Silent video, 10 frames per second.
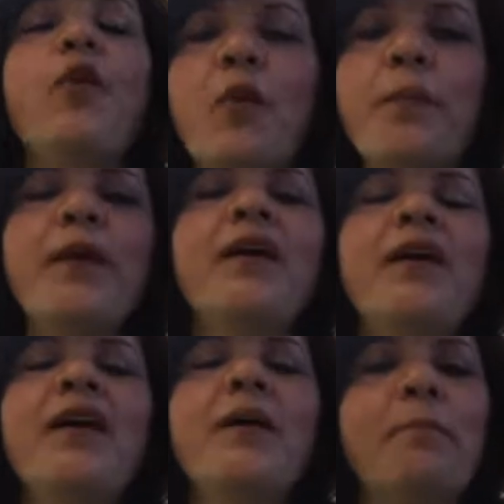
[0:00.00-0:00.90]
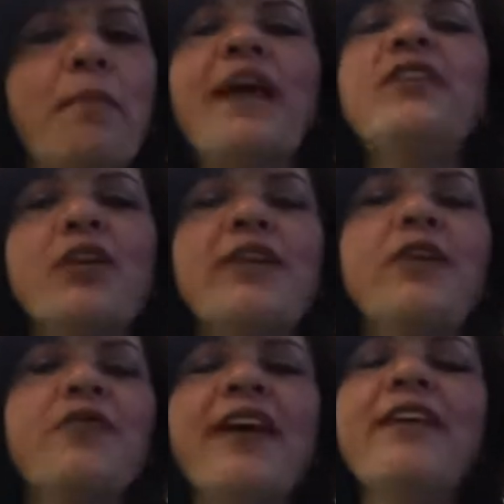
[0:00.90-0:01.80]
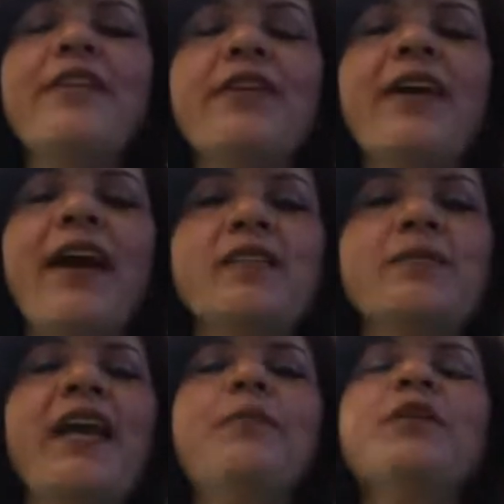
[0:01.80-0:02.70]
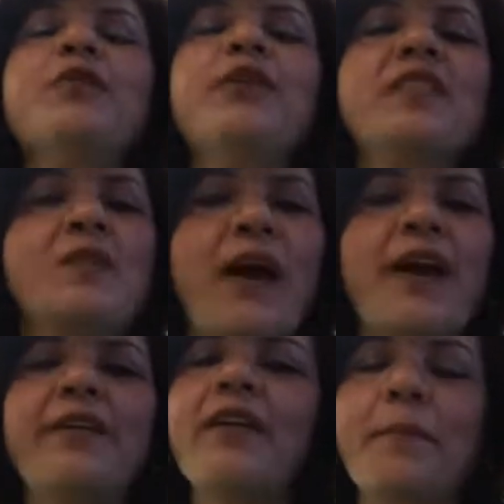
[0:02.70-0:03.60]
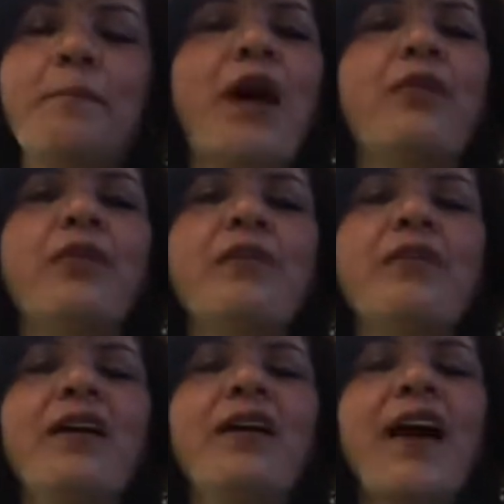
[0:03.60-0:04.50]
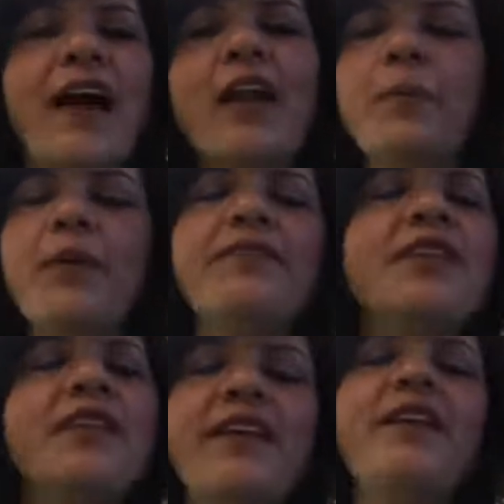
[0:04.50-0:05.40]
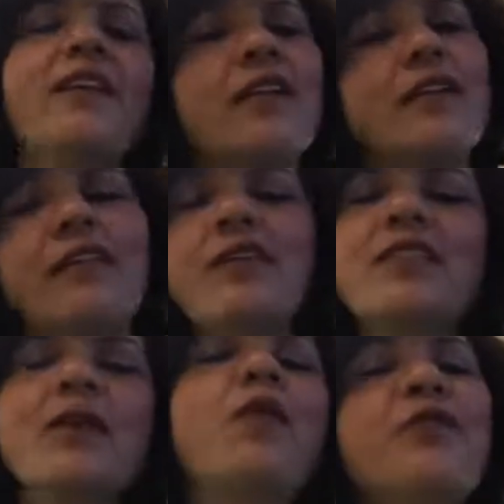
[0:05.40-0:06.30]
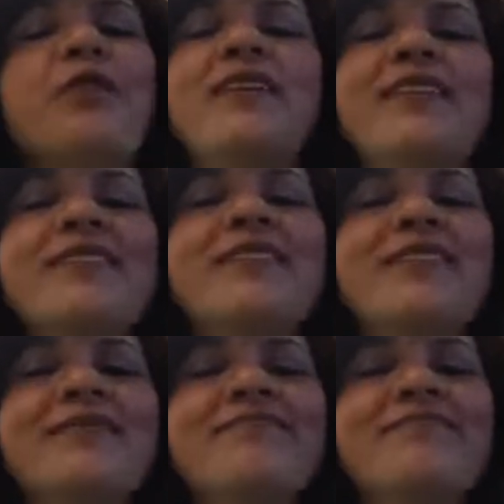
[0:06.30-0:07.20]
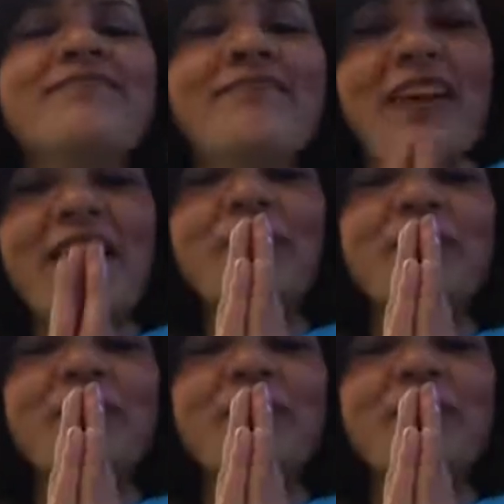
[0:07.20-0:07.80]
Hope my journey of caregiving has been able to inspire, empower, and uplift and heal some of you at least. Thank